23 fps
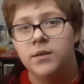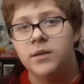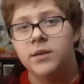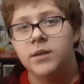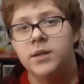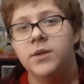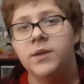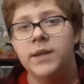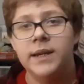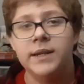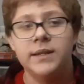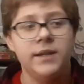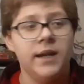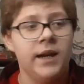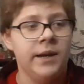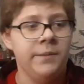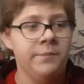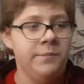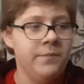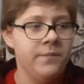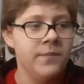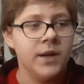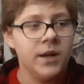till next
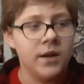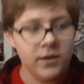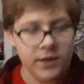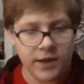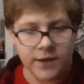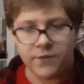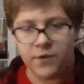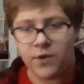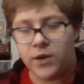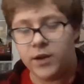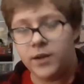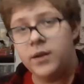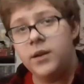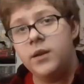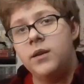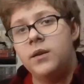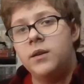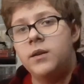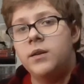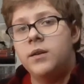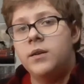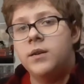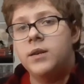time, Clay Frog.
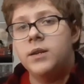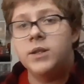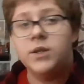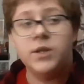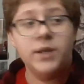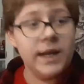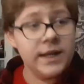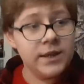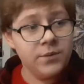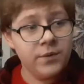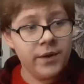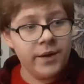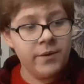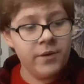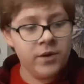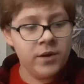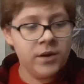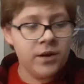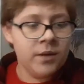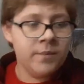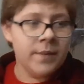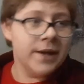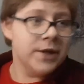So that's what I
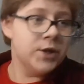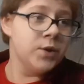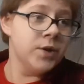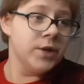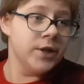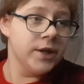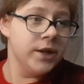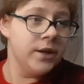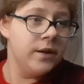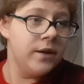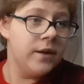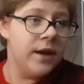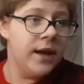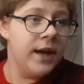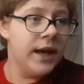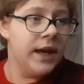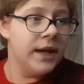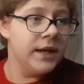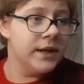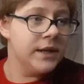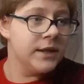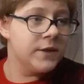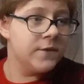wrote on my Twitter,
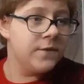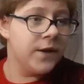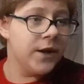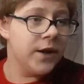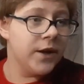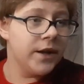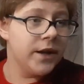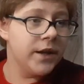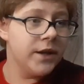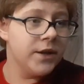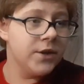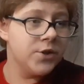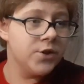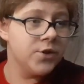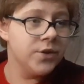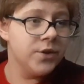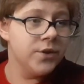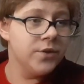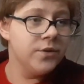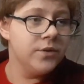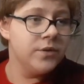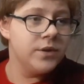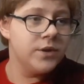and it's very
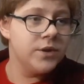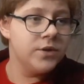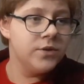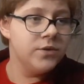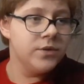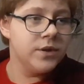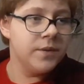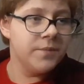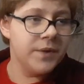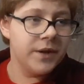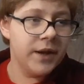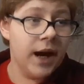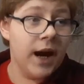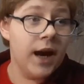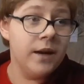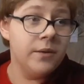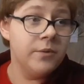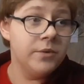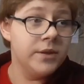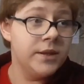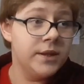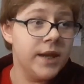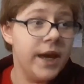true to something I
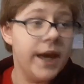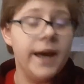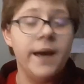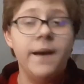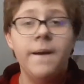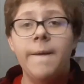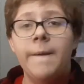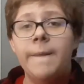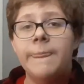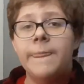would say.